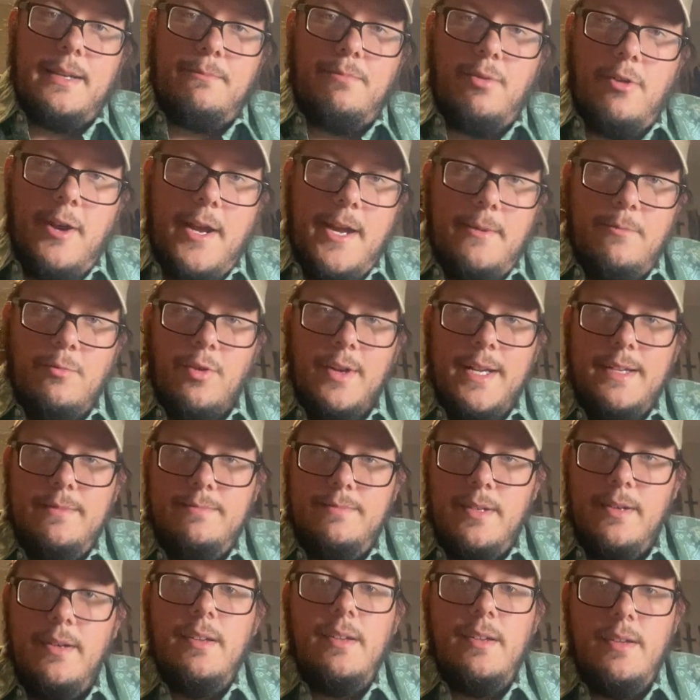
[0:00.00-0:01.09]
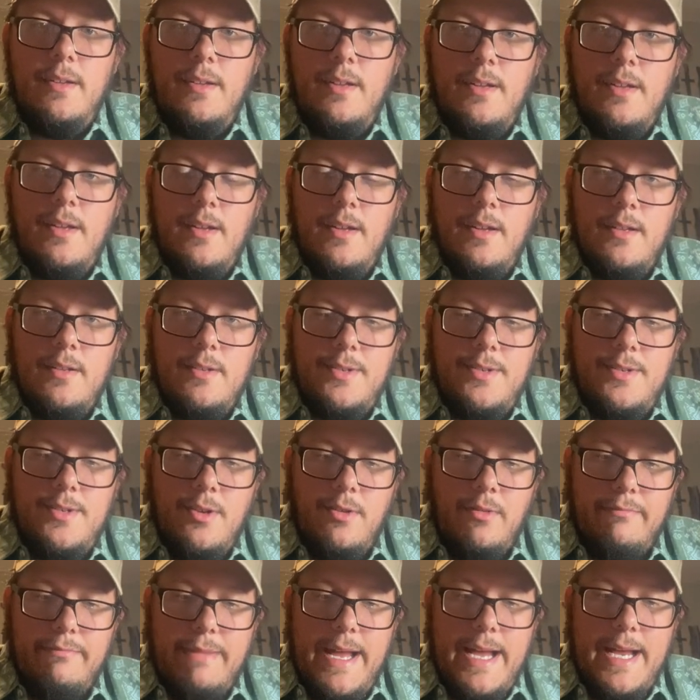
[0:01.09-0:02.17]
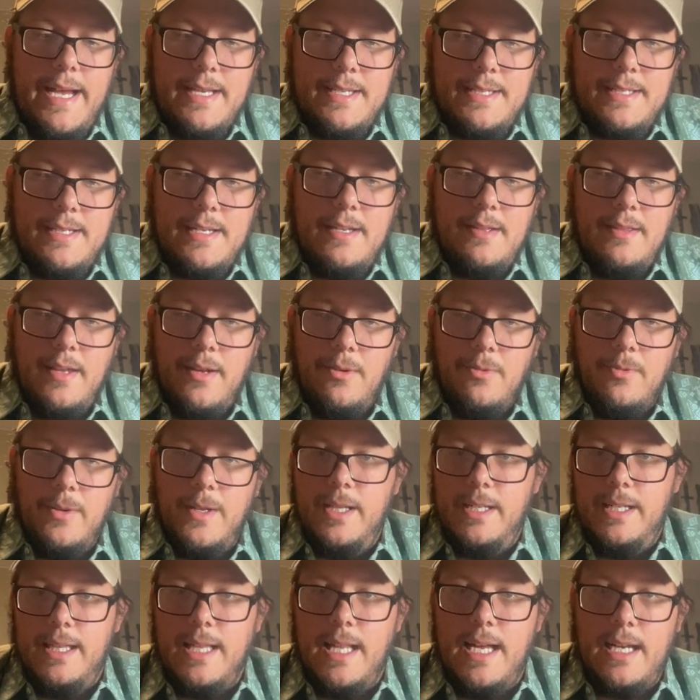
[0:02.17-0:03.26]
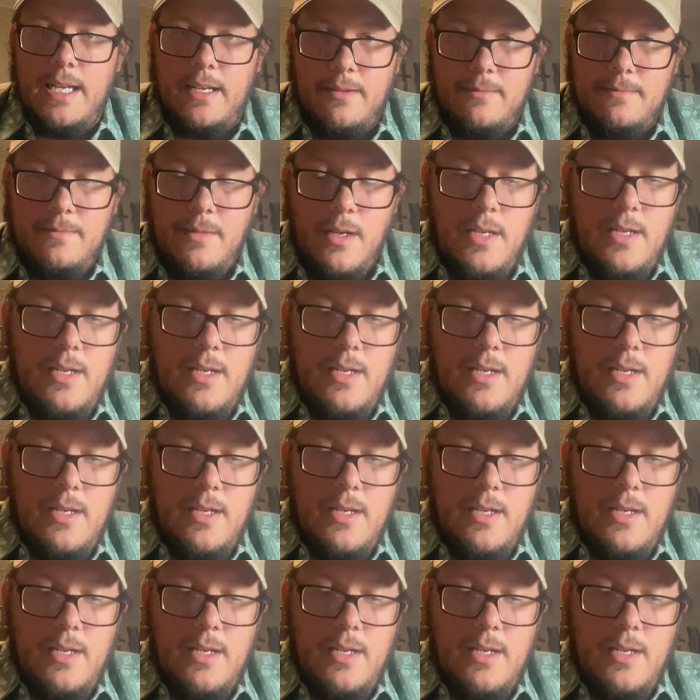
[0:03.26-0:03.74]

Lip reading: prime rib to a bass. They really like them.